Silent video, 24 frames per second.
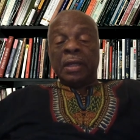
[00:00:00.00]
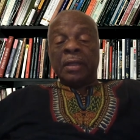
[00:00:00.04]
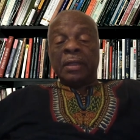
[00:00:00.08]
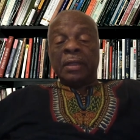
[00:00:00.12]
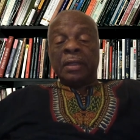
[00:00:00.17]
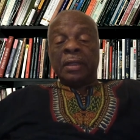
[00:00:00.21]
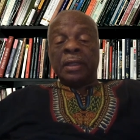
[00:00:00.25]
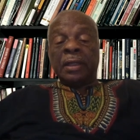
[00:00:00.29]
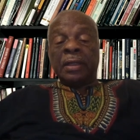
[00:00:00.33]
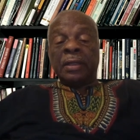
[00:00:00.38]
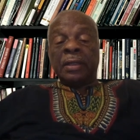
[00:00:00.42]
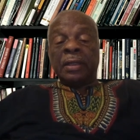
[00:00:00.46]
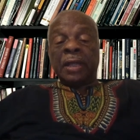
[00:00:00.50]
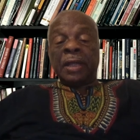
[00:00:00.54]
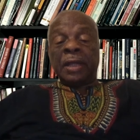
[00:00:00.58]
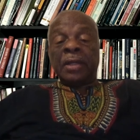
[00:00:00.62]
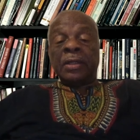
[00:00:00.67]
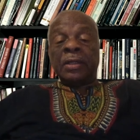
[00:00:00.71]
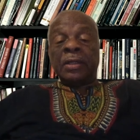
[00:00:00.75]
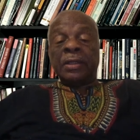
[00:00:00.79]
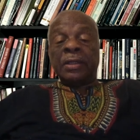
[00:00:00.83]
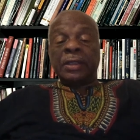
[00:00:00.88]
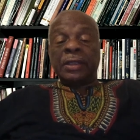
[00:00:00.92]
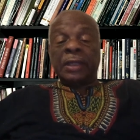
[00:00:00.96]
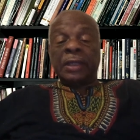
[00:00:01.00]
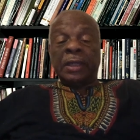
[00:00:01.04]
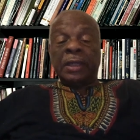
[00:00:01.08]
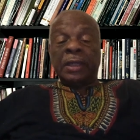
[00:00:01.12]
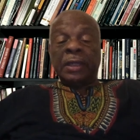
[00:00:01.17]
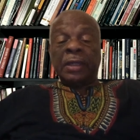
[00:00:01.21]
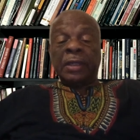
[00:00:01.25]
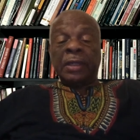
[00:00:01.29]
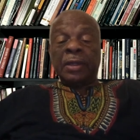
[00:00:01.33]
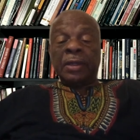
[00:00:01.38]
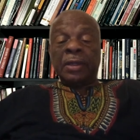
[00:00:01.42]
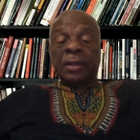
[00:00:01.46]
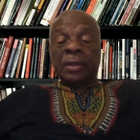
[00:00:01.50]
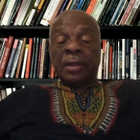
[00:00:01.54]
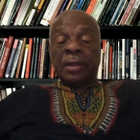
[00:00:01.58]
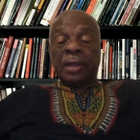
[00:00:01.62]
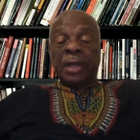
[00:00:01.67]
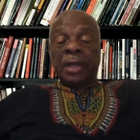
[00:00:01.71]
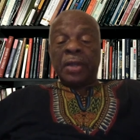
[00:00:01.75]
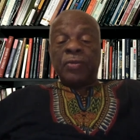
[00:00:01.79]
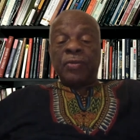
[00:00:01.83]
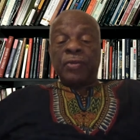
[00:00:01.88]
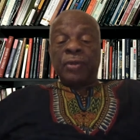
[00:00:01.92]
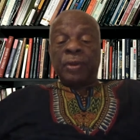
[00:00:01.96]
they couldn't see their
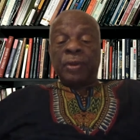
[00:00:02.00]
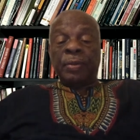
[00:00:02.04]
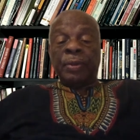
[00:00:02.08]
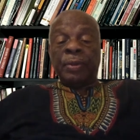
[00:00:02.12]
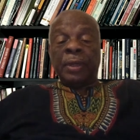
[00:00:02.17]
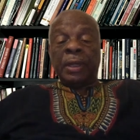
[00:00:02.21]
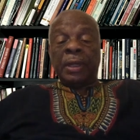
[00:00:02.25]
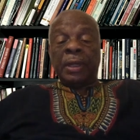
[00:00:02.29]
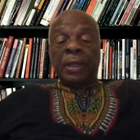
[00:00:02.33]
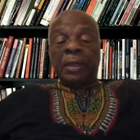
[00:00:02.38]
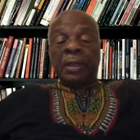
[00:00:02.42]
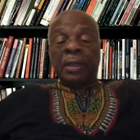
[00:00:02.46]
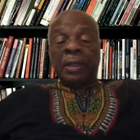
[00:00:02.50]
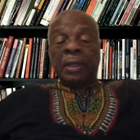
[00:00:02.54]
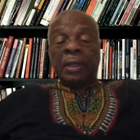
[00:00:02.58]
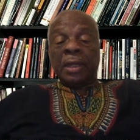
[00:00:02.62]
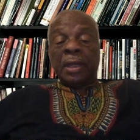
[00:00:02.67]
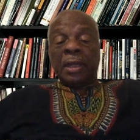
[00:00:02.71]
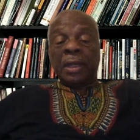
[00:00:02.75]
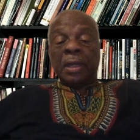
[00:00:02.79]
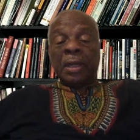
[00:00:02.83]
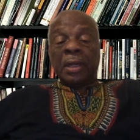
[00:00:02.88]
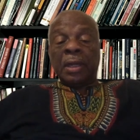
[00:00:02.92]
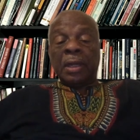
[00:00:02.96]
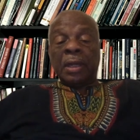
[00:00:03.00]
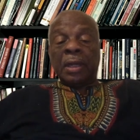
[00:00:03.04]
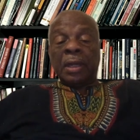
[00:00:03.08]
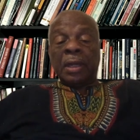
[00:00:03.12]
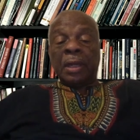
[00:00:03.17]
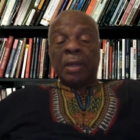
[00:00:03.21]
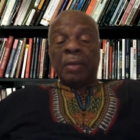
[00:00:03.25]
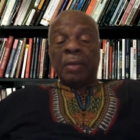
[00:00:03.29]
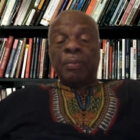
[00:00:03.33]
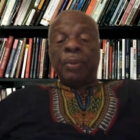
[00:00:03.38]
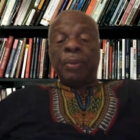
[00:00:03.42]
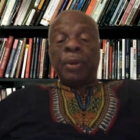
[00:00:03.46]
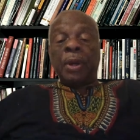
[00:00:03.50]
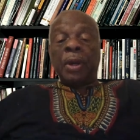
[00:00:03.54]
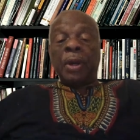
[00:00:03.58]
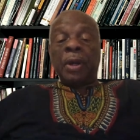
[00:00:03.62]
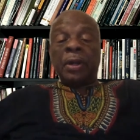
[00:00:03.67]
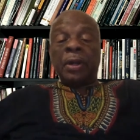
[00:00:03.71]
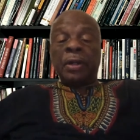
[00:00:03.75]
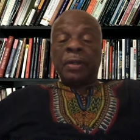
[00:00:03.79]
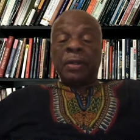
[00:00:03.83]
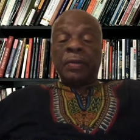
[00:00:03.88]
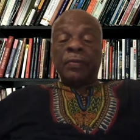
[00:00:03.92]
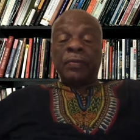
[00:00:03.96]
country being a part of
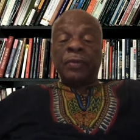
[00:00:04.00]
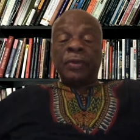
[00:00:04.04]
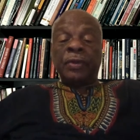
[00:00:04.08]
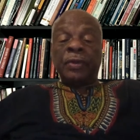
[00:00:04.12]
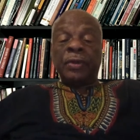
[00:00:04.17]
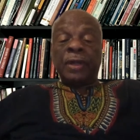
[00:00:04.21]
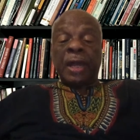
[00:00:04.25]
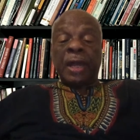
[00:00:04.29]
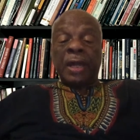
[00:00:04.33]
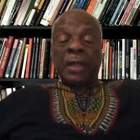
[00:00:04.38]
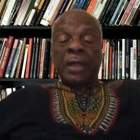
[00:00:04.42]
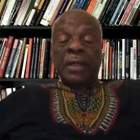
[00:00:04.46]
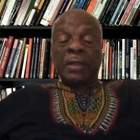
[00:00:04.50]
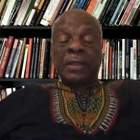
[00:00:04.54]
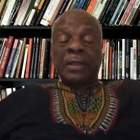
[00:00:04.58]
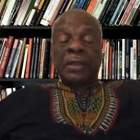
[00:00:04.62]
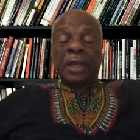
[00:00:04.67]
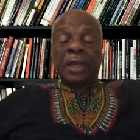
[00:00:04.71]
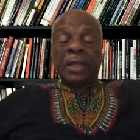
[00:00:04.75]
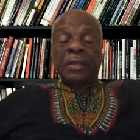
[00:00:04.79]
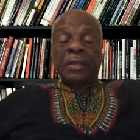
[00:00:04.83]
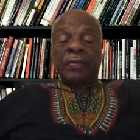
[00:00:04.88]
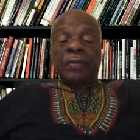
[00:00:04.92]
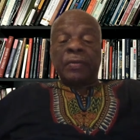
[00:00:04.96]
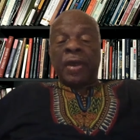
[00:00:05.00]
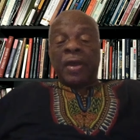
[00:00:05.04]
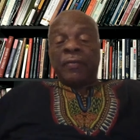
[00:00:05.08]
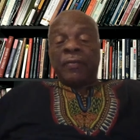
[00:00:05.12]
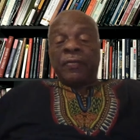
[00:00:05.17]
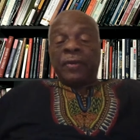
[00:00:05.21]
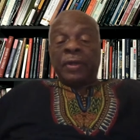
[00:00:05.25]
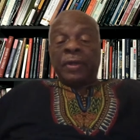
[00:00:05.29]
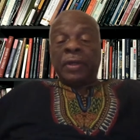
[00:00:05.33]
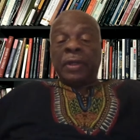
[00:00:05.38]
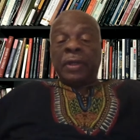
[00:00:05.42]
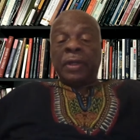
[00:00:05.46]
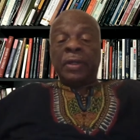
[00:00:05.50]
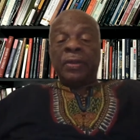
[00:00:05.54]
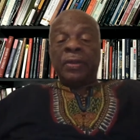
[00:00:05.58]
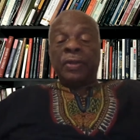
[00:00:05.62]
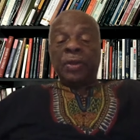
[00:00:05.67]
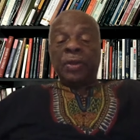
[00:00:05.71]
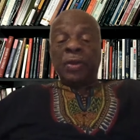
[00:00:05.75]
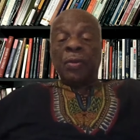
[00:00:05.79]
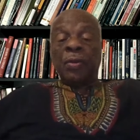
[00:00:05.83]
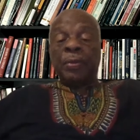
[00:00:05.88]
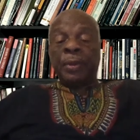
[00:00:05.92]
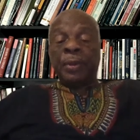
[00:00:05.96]
the United States of Africa.
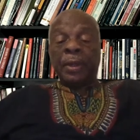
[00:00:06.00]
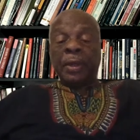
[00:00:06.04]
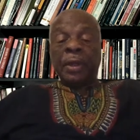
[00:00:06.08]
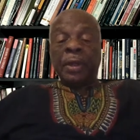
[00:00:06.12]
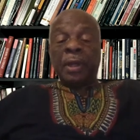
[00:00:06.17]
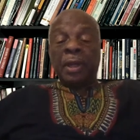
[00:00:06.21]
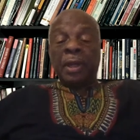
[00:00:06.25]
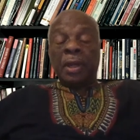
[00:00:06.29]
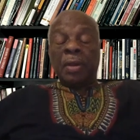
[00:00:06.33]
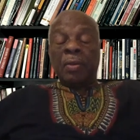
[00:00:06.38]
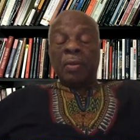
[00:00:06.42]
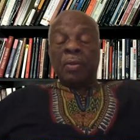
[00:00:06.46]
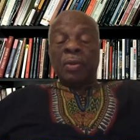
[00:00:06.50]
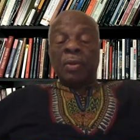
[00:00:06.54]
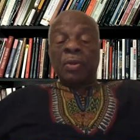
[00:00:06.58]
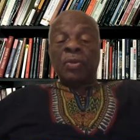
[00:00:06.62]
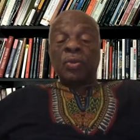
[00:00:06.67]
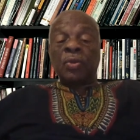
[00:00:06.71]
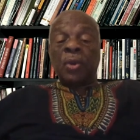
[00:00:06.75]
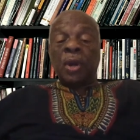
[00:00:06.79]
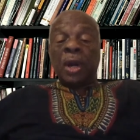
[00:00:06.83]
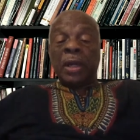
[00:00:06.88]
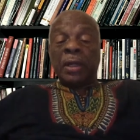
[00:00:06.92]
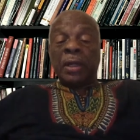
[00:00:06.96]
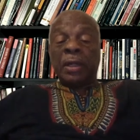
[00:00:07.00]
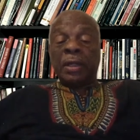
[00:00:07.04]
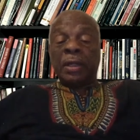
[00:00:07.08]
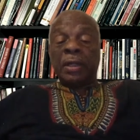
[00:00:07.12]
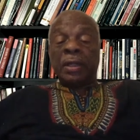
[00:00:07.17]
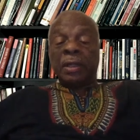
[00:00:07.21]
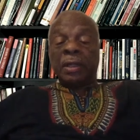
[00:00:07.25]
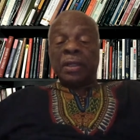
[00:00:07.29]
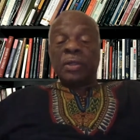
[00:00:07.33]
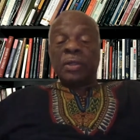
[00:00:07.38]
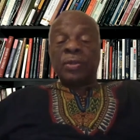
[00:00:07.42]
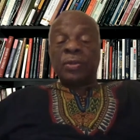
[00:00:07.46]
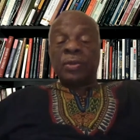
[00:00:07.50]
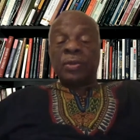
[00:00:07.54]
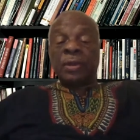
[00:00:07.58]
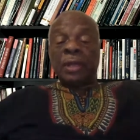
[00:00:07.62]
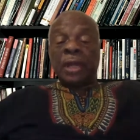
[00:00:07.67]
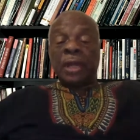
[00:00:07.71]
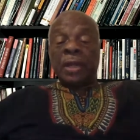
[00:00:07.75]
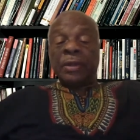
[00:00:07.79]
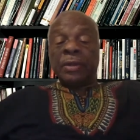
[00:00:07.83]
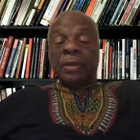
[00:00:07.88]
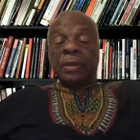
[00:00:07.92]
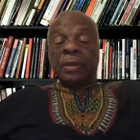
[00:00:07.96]
Ethiopia was one, and this was
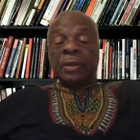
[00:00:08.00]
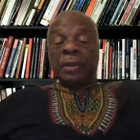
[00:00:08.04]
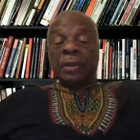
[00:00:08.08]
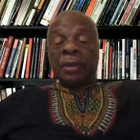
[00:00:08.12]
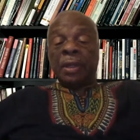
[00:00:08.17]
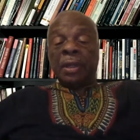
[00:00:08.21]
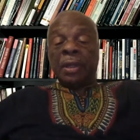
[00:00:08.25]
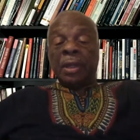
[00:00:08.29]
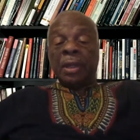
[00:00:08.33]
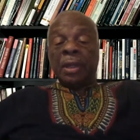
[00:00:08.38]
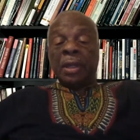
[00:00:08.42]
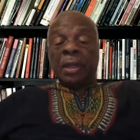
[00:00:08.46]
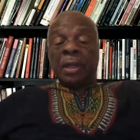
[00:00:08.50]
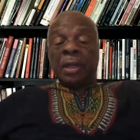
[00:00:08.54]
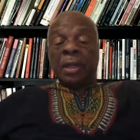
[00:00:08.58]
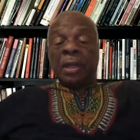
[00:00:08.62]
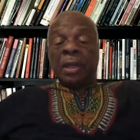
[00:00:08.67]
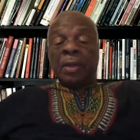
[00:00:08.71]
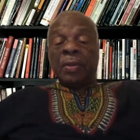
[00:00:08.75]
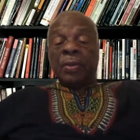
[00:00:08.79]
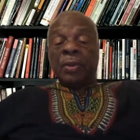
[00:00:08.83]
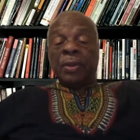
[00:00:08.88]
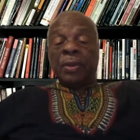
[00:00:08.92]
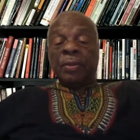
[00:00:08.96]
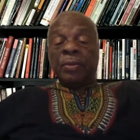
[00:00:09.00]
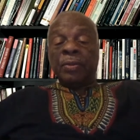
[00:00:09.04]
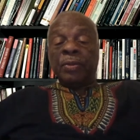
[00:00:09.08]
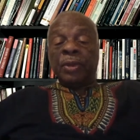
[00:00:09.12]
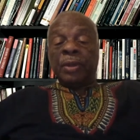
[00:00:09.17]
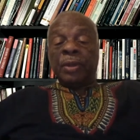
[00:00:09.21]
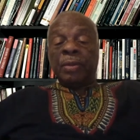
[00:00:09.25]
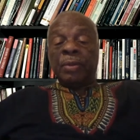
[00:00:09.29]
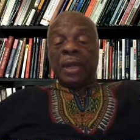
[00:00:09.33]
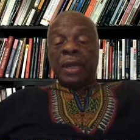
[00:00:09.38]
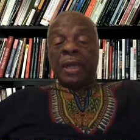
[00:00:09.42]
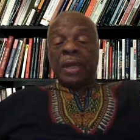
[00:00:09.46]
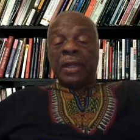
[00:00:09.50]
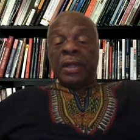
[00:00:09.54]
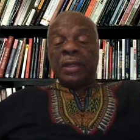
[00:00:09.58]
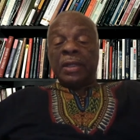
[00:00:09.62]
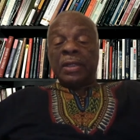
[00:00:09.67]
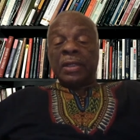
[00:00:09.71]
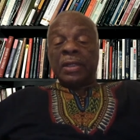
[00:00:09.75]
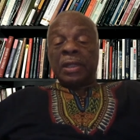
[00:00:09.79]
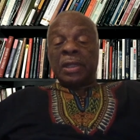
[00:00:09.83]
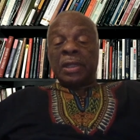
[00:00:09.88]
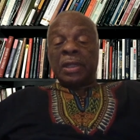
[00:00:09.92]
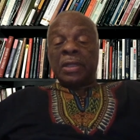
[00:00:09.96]
under when Meles
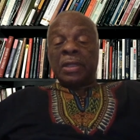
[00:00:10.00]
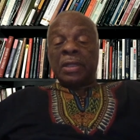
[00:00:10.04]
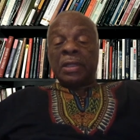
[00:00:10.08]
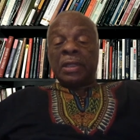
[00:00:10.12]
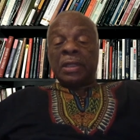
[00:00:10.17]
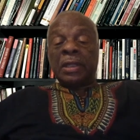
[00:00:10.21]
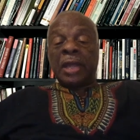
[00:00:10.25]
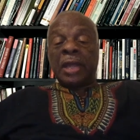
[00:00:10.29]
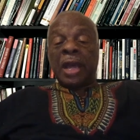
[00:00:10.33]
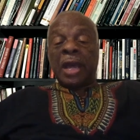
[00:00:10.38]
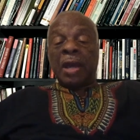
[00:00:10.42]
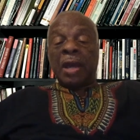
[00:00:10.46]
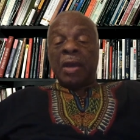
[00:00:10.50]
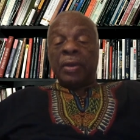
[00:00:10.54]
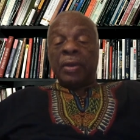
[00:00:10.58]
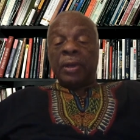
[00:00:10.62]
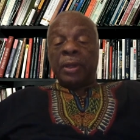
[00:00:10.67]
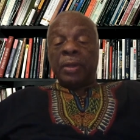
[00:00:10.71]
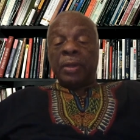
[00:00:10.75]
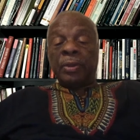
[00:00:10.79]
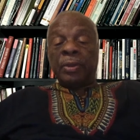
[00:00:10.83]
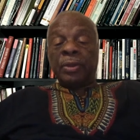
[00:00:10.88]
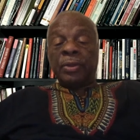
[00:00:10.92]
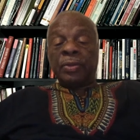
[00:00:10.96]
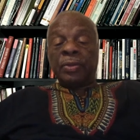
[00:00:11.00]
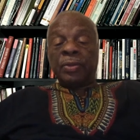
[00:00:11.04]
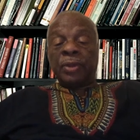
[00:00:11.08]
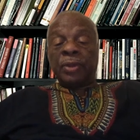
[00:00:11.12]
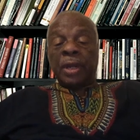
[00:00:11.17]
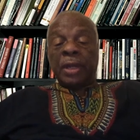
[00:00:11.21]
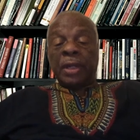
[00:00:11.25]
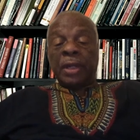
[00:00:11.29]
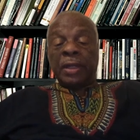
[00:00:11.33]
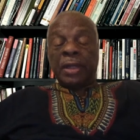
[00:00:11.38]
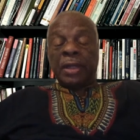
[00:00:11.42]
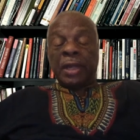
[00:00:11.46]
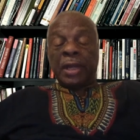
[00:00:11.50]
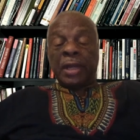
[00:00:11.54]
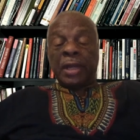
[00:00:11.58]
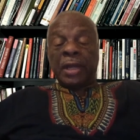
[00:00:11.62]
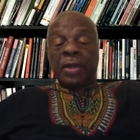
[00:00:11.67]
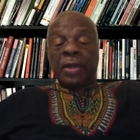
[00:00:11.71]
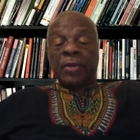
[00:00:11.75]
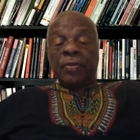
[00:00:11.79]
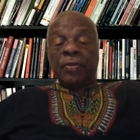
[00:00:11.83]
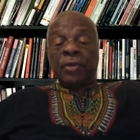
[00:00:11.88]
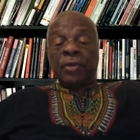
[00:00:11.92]
Zenawi was running that country.